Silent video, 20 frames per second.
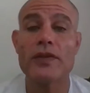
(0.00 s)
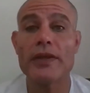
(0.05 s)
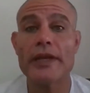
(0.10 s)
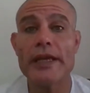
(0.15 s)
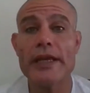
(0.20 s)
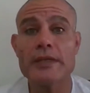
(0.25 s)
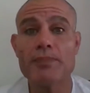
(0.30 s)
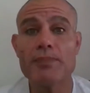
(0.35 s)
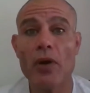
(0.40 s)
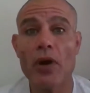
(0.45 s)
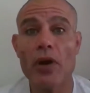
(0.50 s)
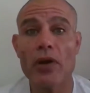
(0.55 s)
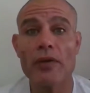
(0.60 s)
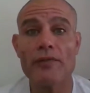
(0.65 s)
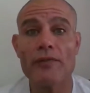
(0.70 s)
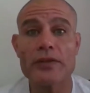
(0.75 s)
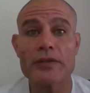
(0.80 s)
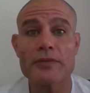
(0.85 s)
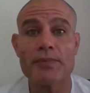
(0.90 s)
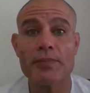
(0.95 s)
So the next part
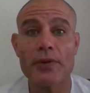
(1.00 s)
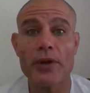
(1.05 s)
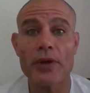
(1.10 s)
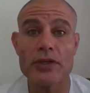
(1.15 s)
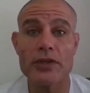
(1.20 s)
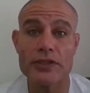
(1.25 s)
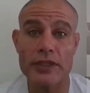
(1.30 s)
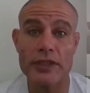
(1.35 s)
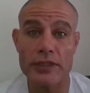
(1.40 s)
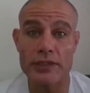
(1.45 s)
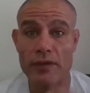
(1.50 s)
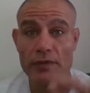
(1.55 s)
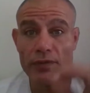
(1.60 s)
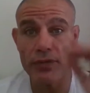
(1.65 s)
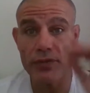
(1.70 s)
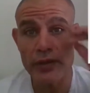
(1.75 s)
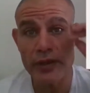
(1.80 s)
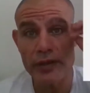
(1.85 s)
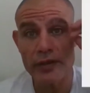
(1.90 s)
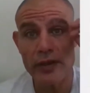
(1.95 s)
of this process
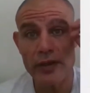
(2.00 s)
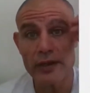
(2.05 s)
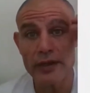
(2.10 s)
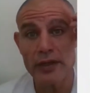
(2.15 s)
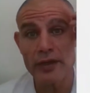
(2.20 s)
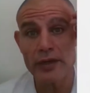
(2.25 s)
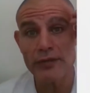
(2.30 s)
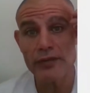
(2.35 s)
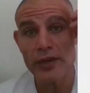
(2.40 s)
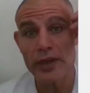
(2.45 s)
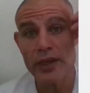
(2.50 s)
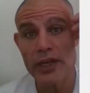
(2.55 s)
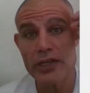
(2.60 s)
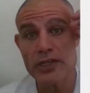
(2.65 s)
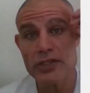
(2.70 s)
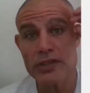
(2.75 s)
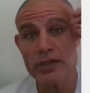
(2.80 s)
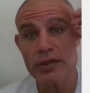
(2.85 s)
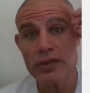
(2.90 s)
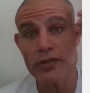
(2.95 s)
of threat
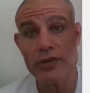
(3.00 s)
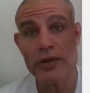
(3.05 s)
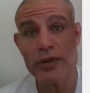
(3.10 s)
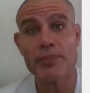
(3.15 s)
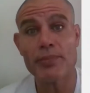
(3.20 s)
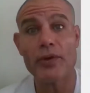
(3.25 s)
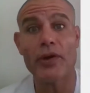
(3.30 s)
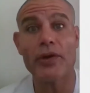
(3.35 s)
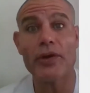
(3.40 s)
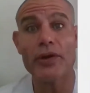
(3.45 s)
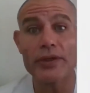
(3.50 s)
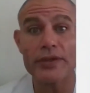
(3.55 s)
identification and threat